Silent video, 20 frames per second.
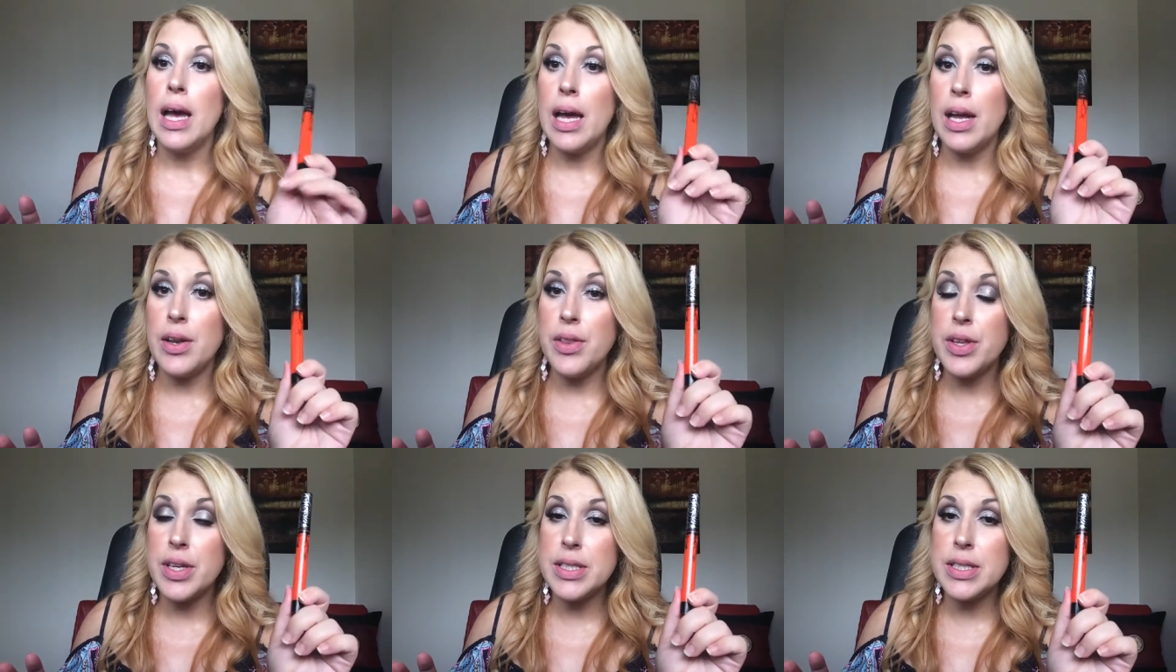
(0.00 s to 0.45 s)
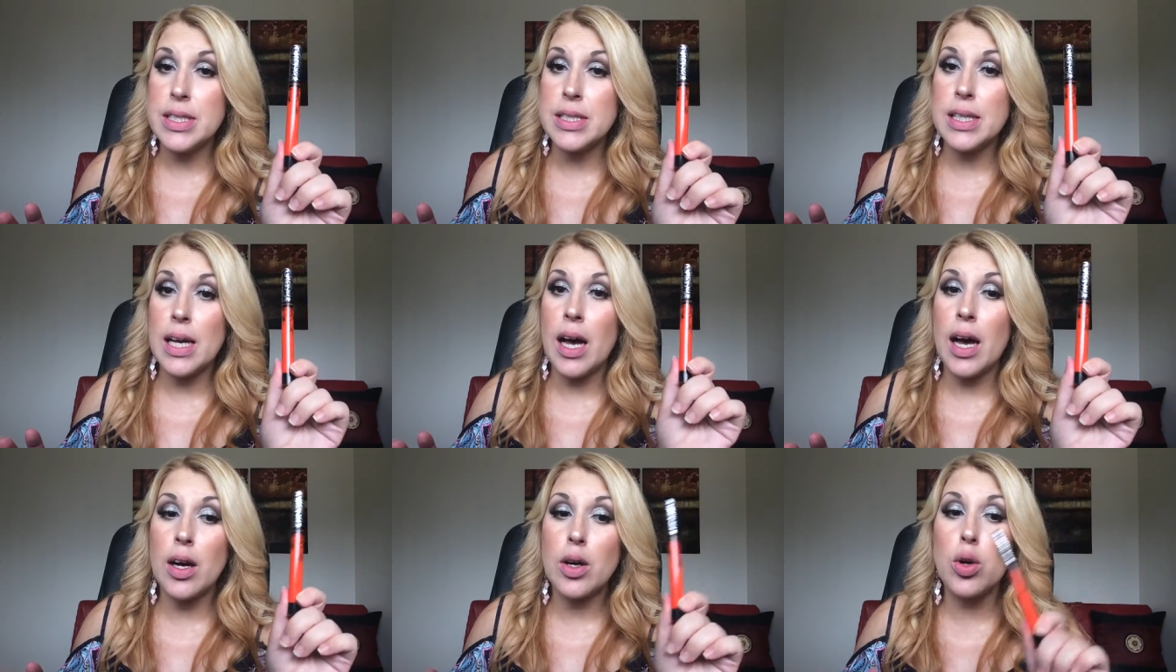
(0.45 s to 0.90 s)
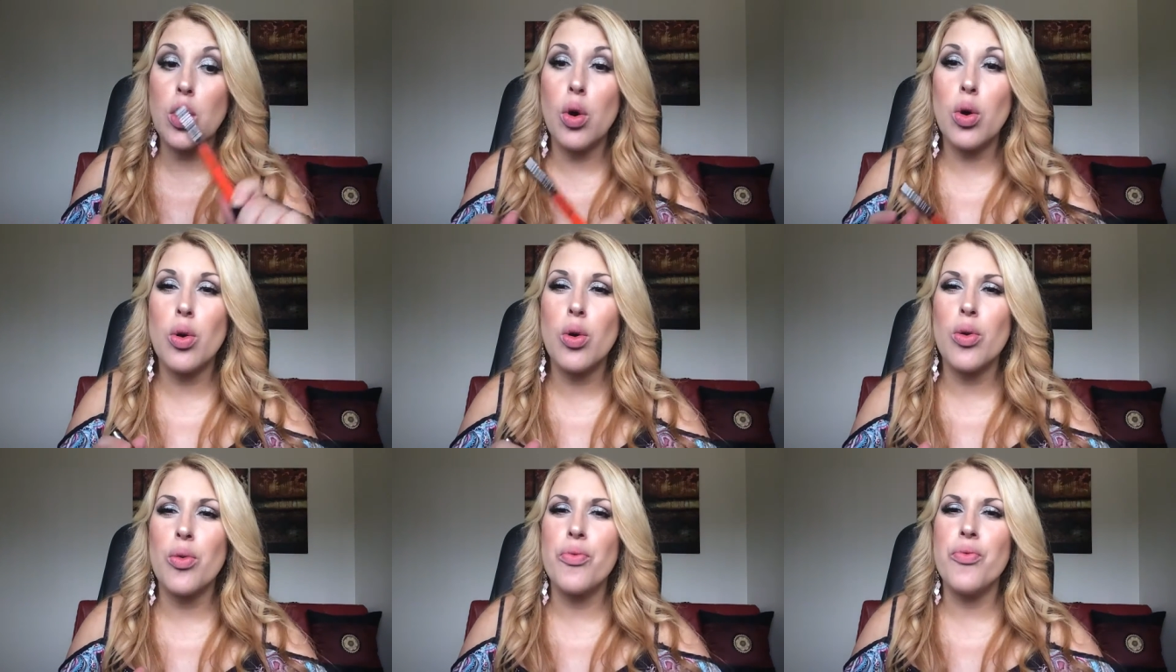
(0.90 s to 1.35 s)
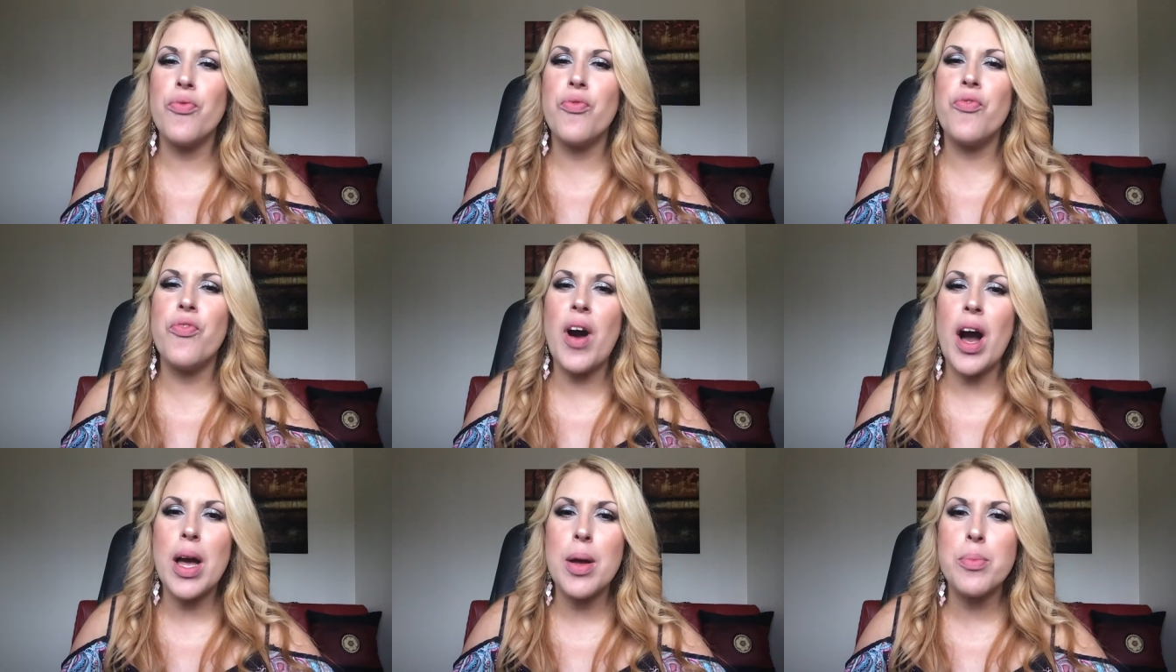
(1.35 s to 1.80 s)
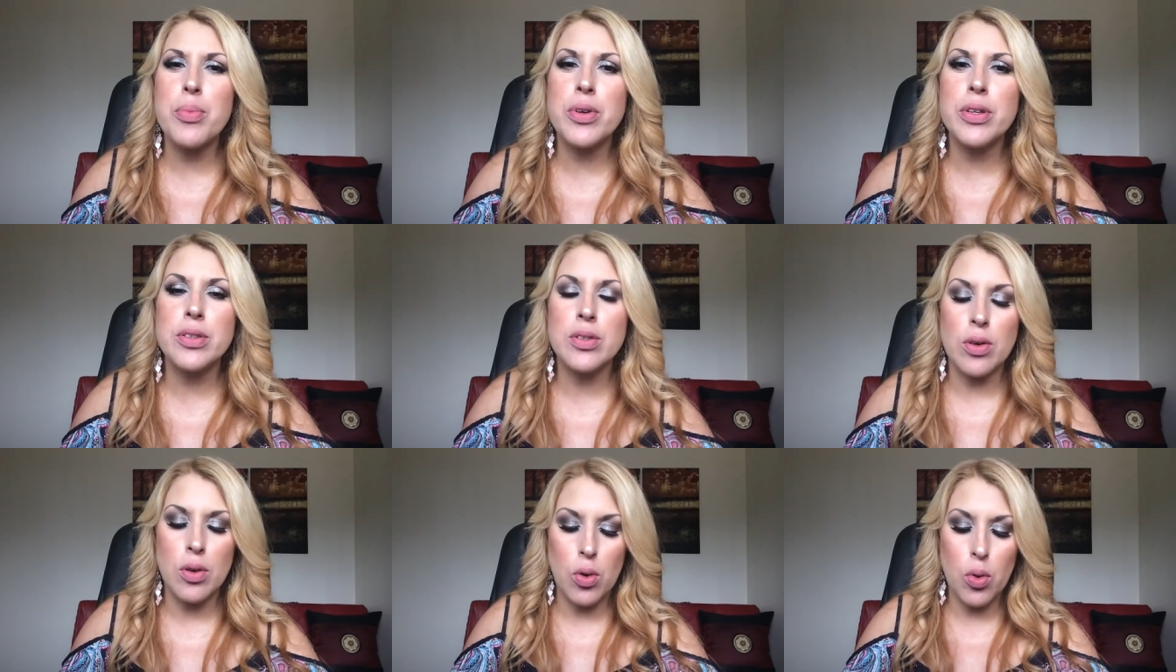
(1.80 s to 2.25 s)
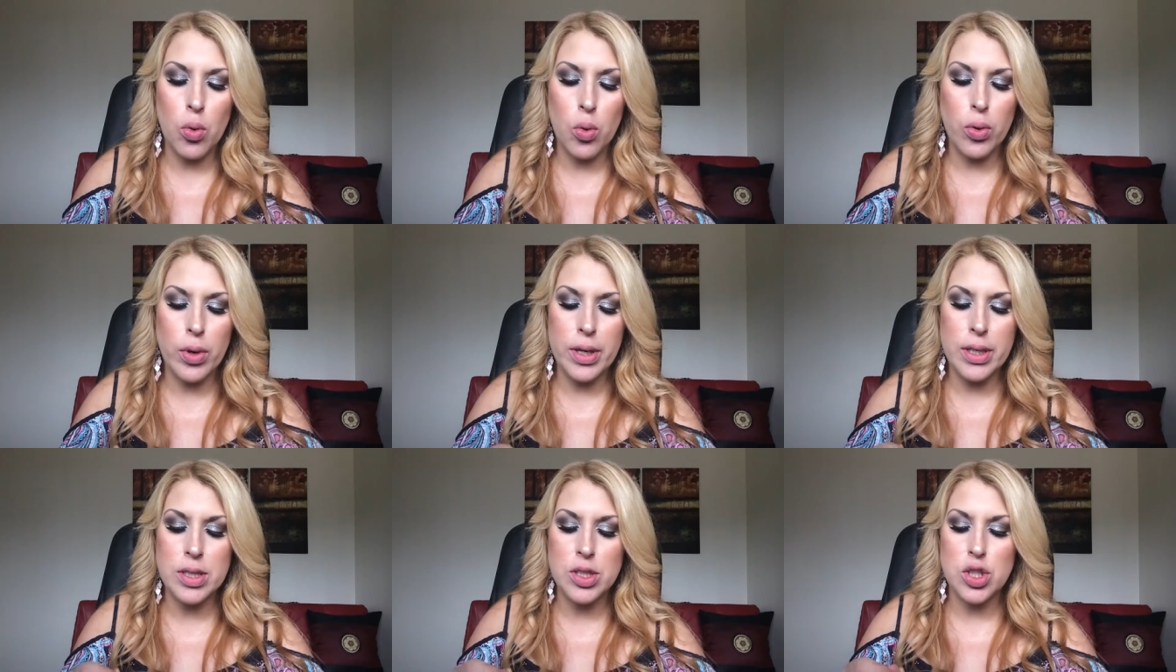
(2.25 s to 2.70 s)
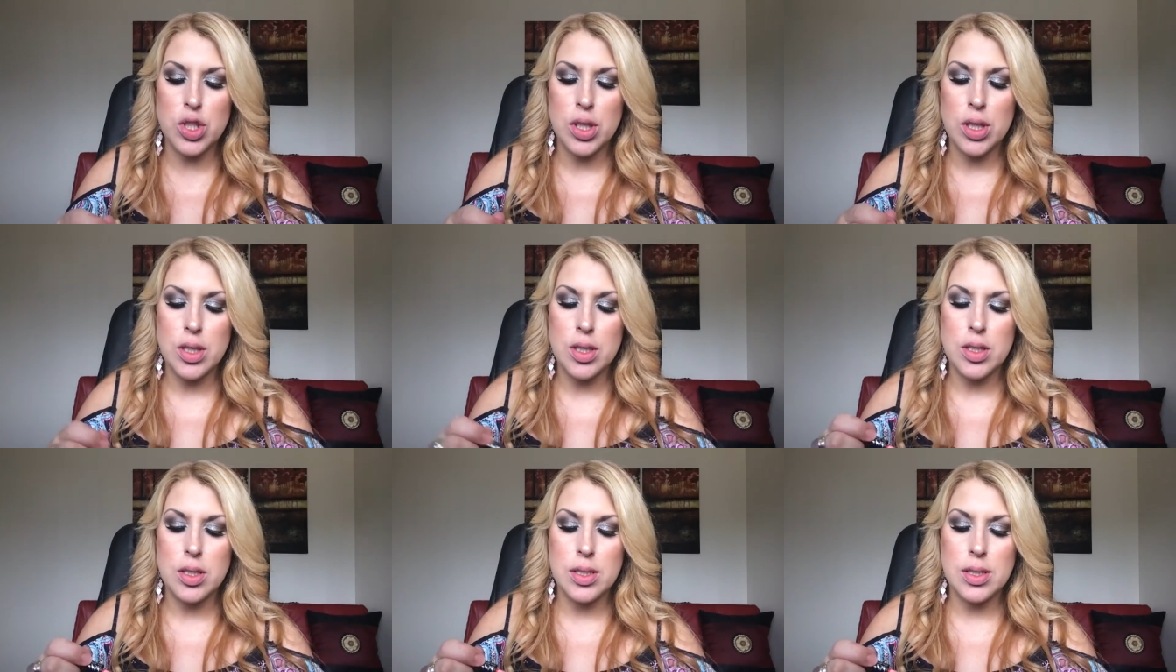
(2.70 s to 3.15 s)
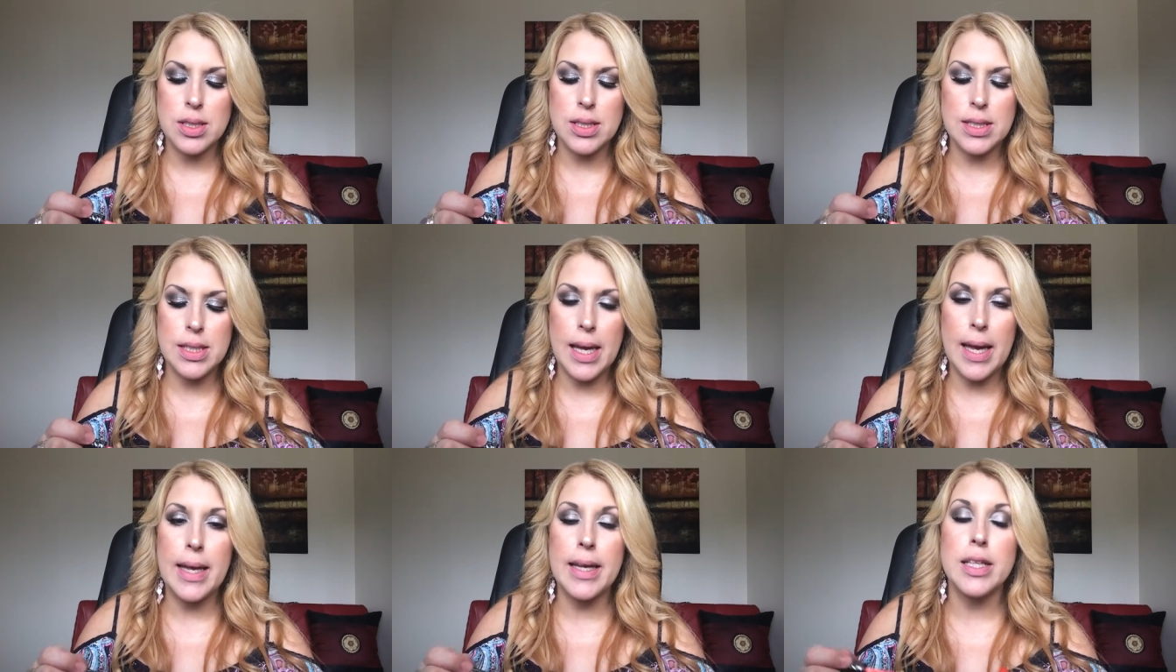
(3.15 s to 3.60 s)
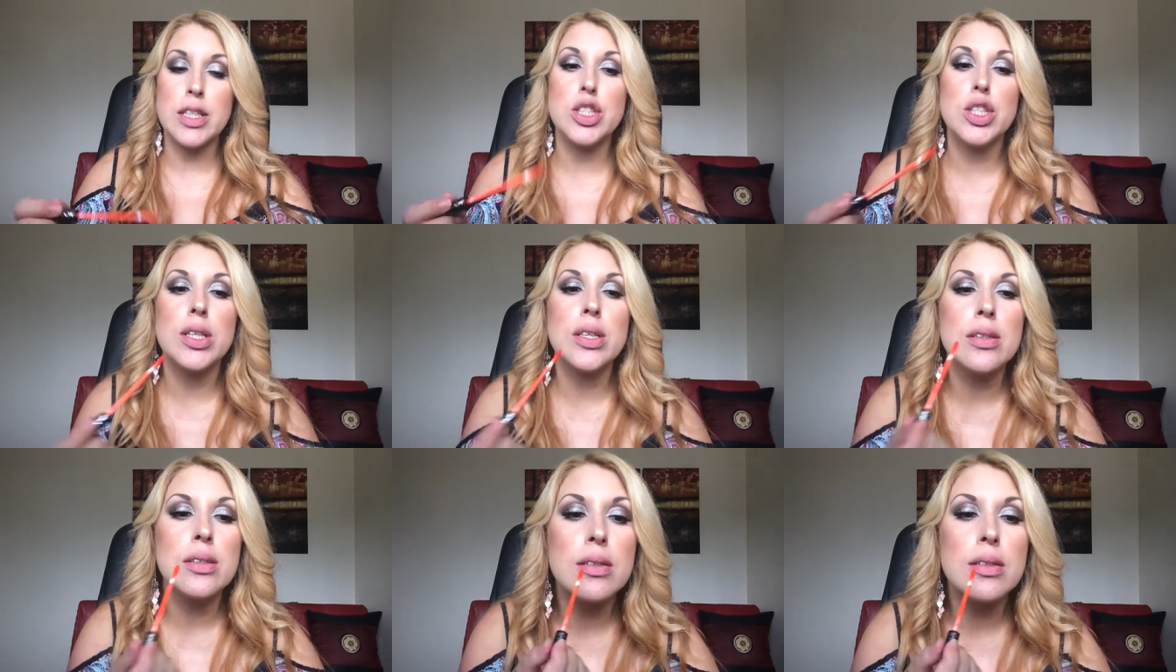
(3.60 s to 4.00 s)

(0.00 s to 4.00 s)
And this is A-Go-Go Vibrant Orange shade.